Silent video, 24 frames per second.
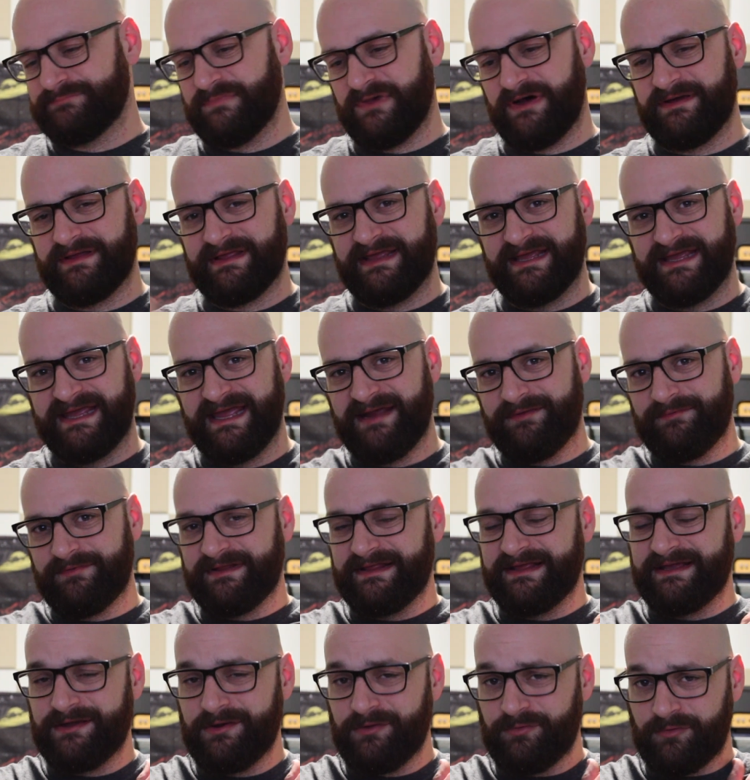Well, you can't
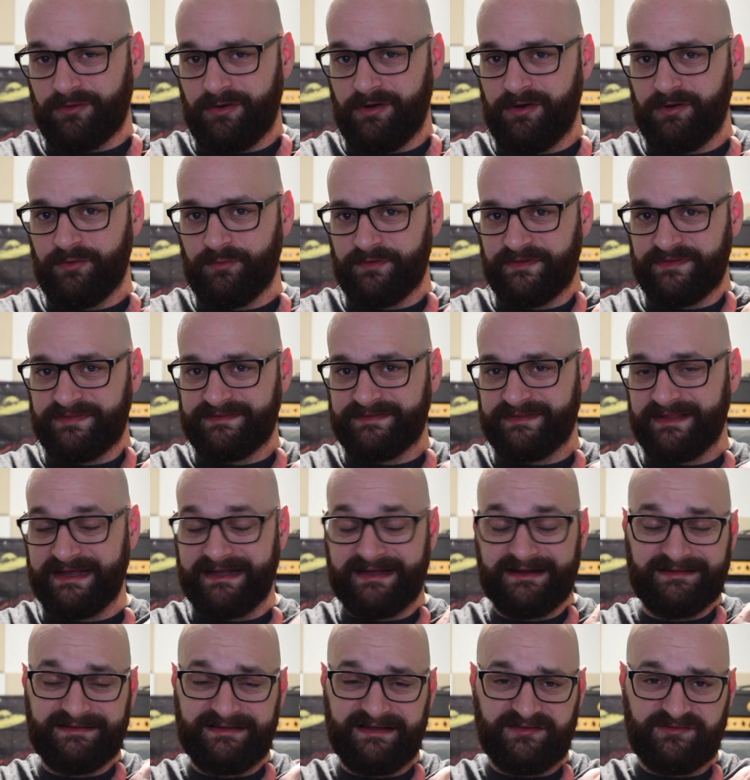really go wrong with
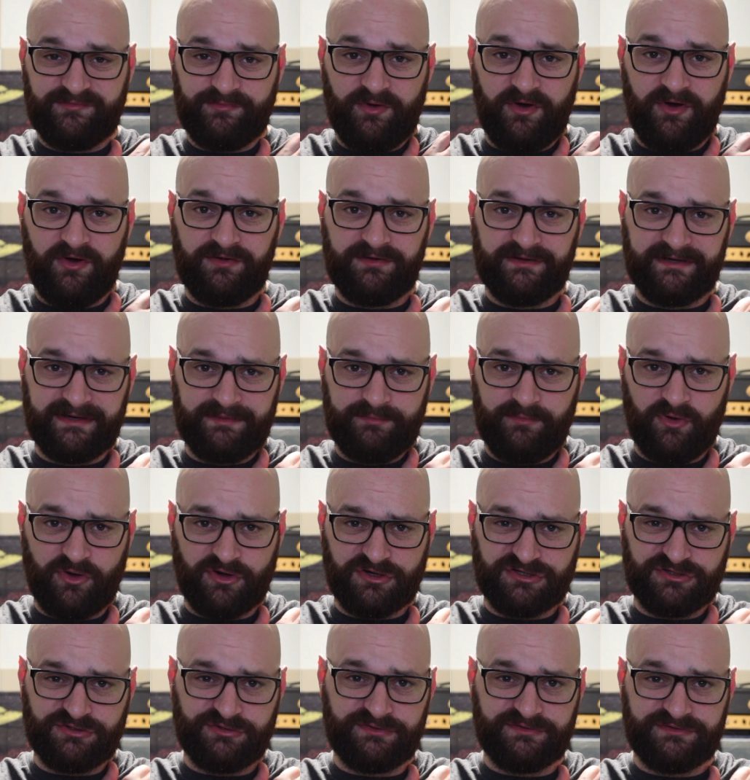like a Les Paul and a
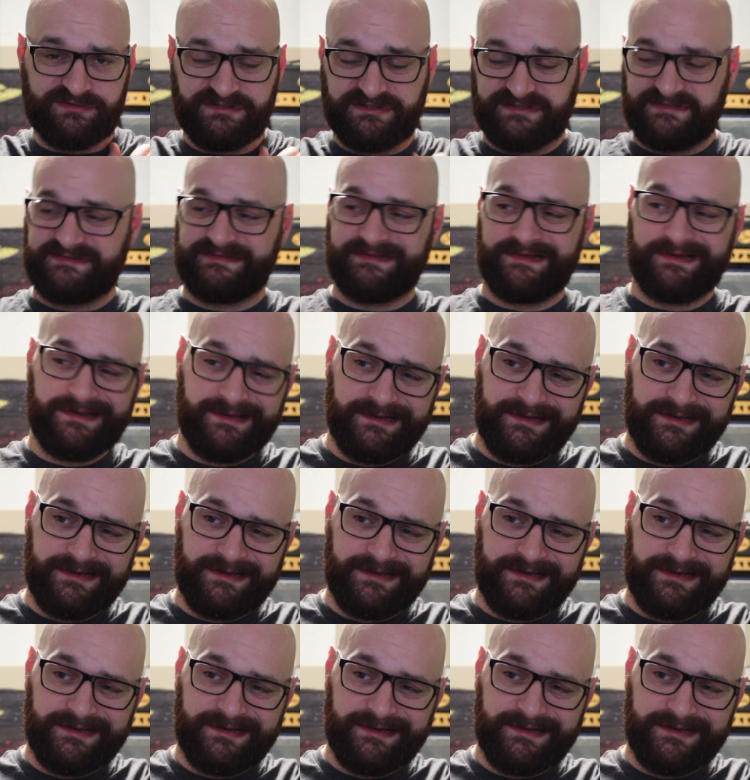Marshall, just